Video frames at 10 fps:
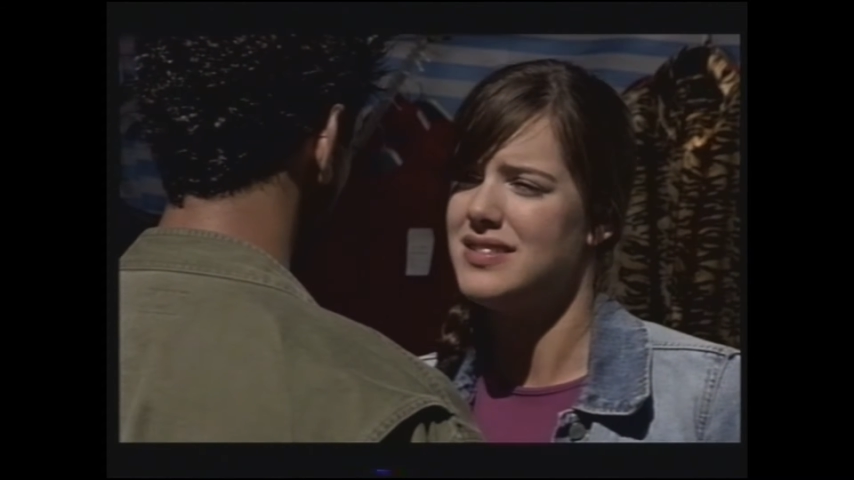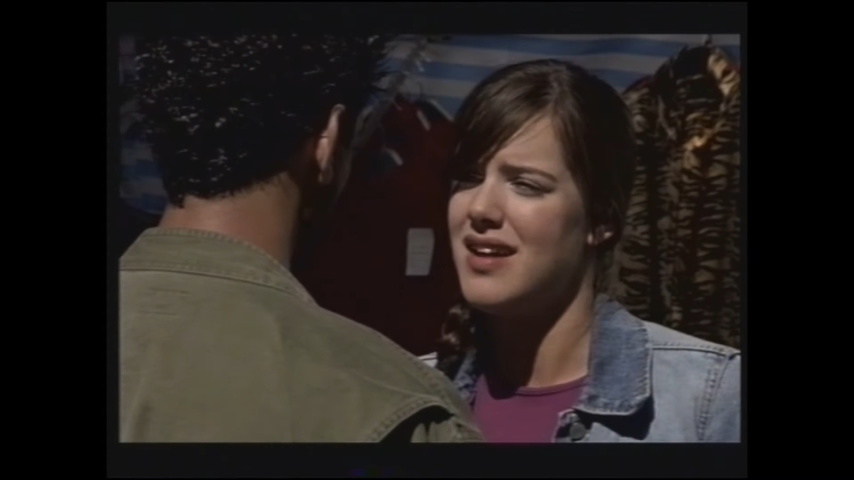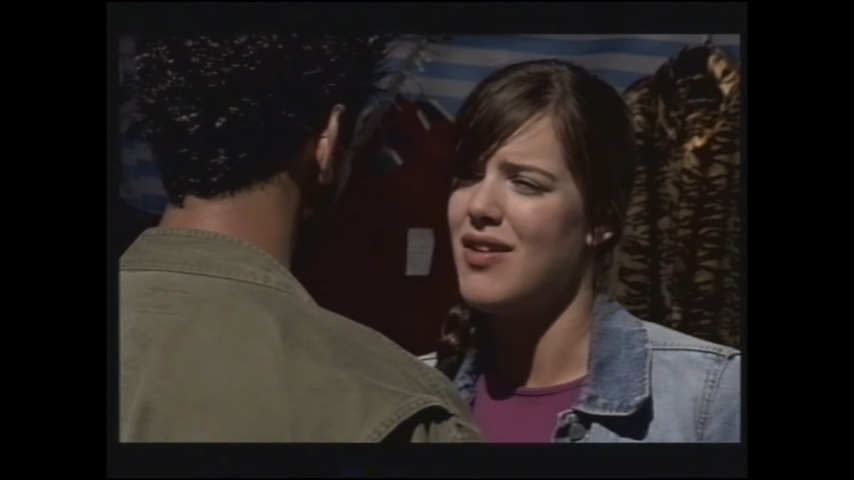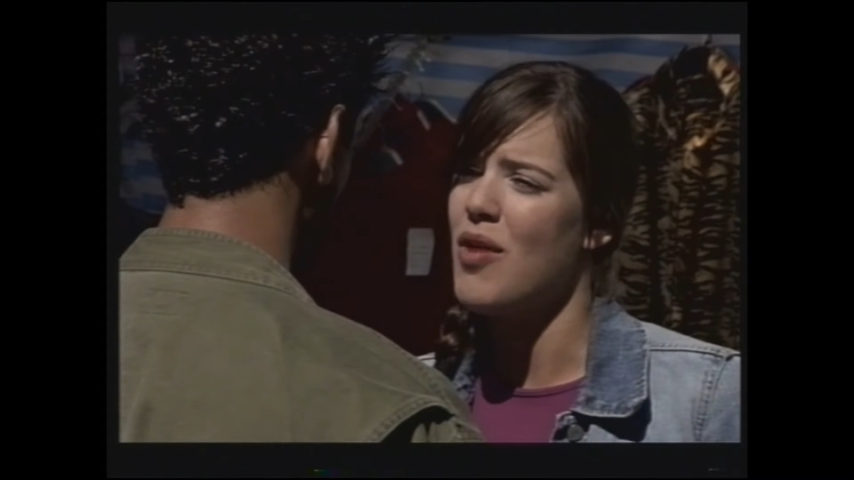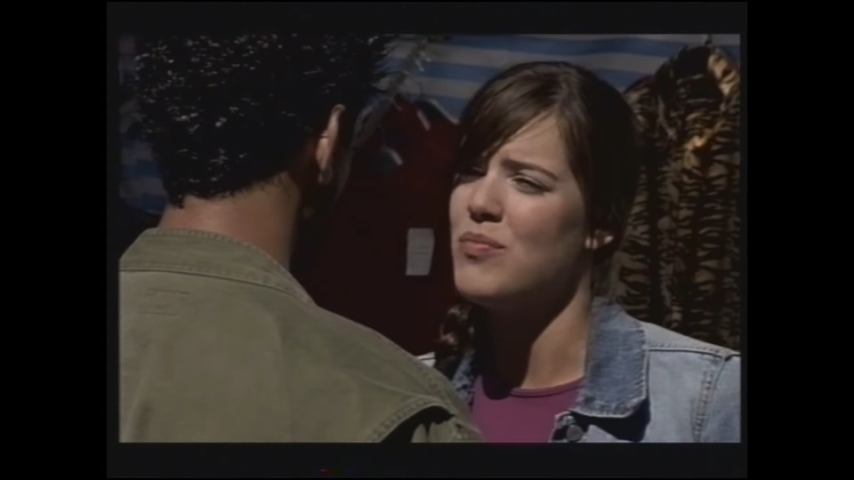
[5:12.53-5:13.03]
I
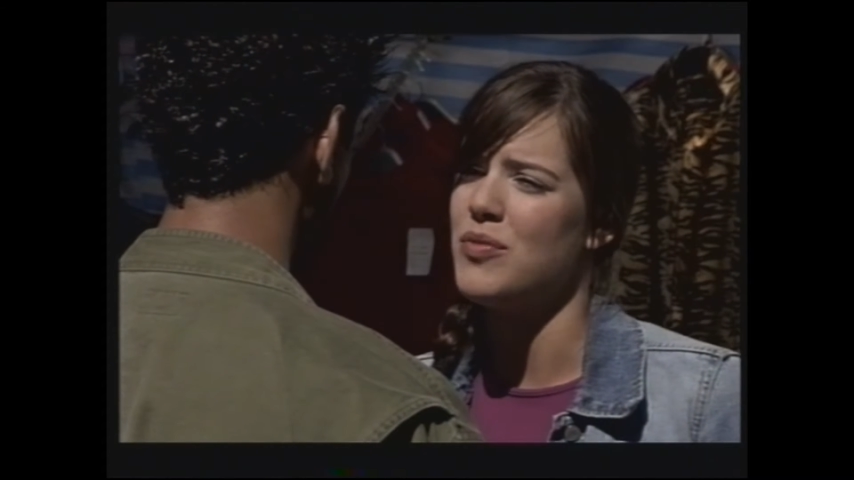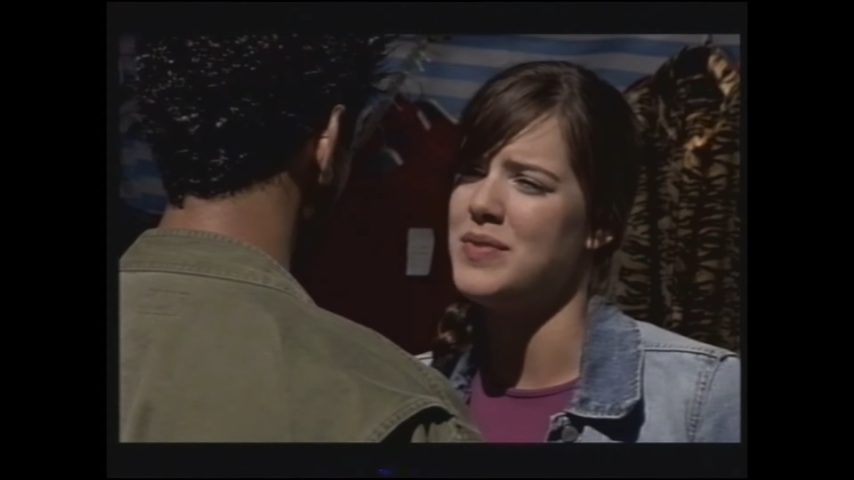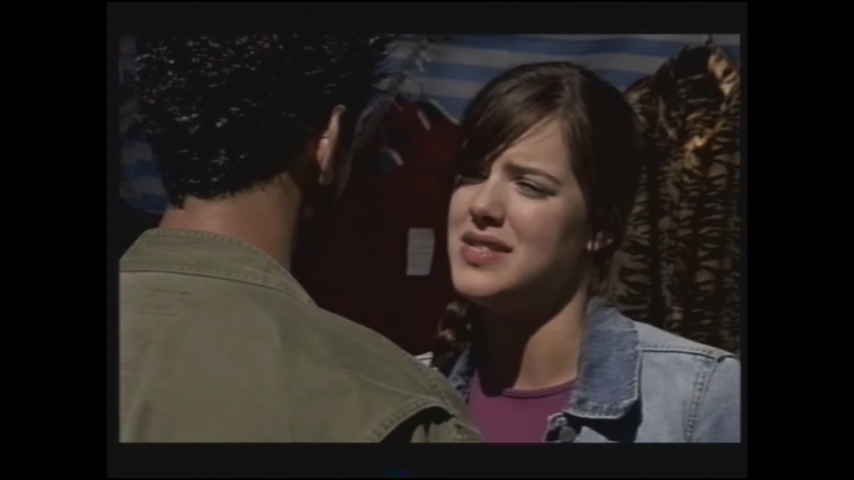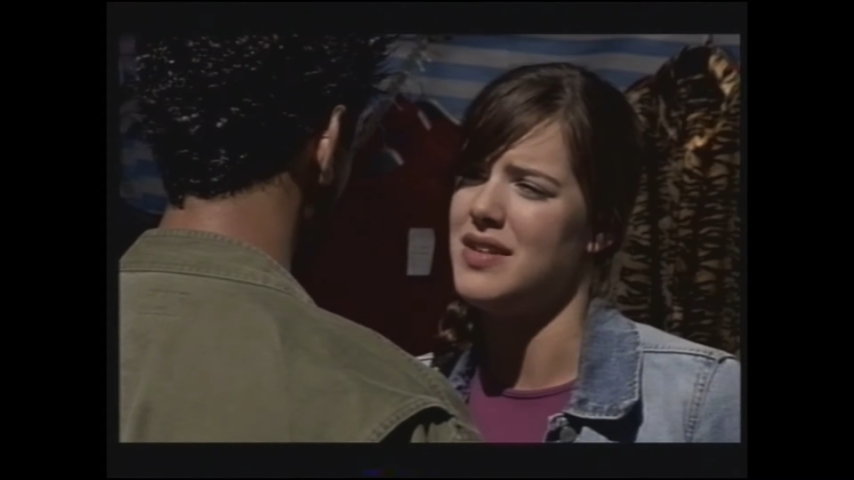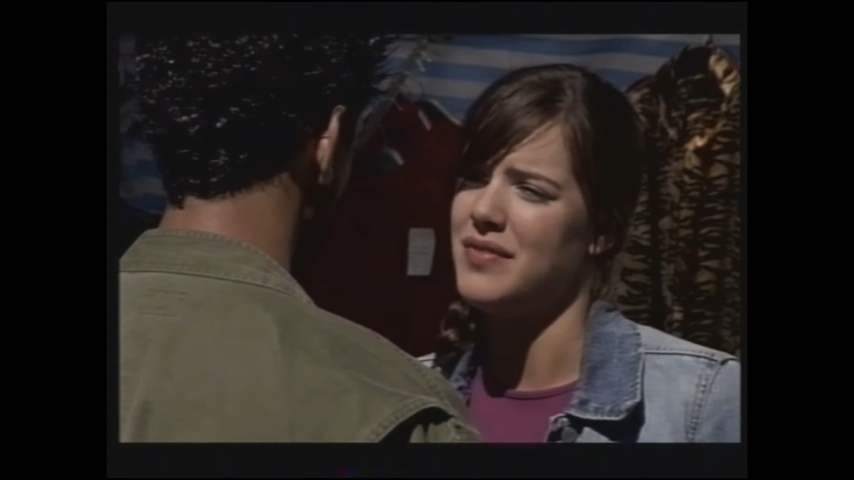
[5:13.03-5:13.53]
can't
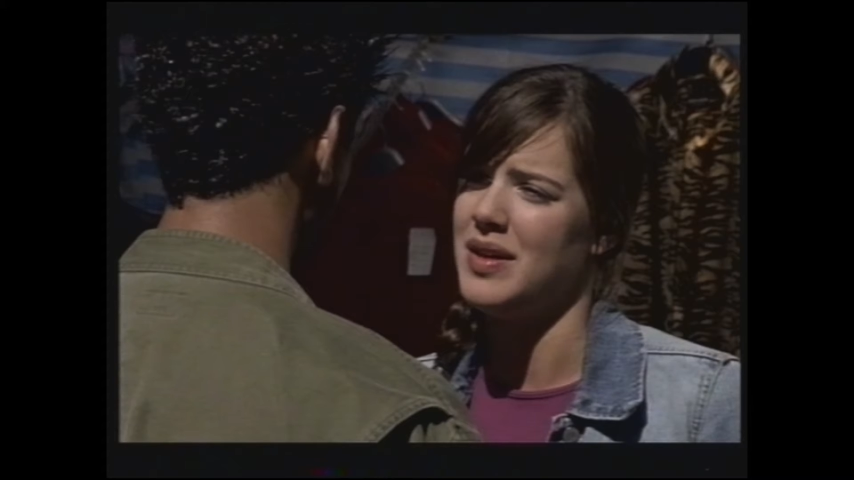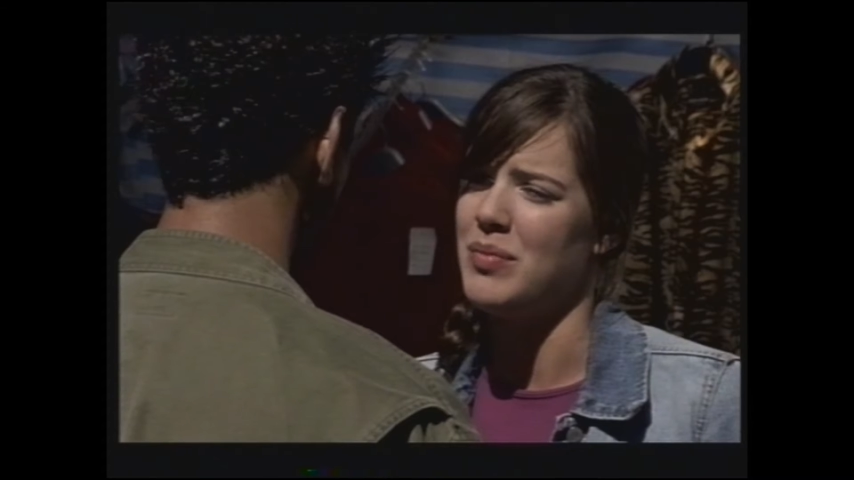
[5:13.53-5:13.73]
promise nothing,